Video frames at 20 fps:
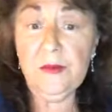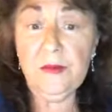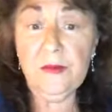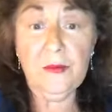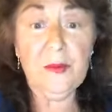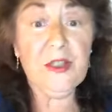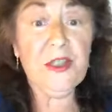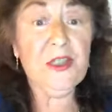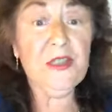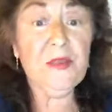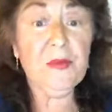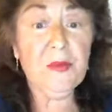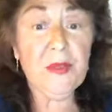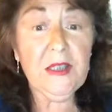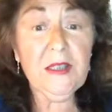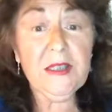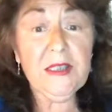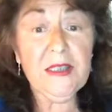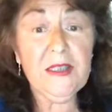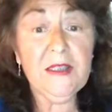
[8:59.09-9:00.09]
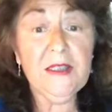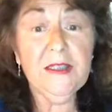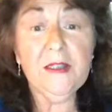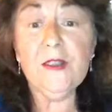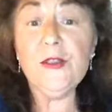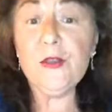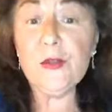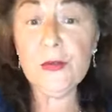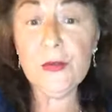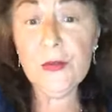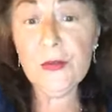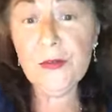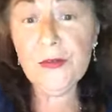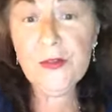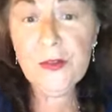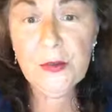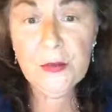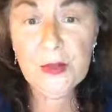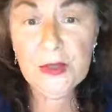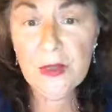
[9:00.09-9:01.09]
which is really the truth of
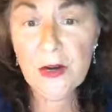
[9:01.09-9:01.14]
who we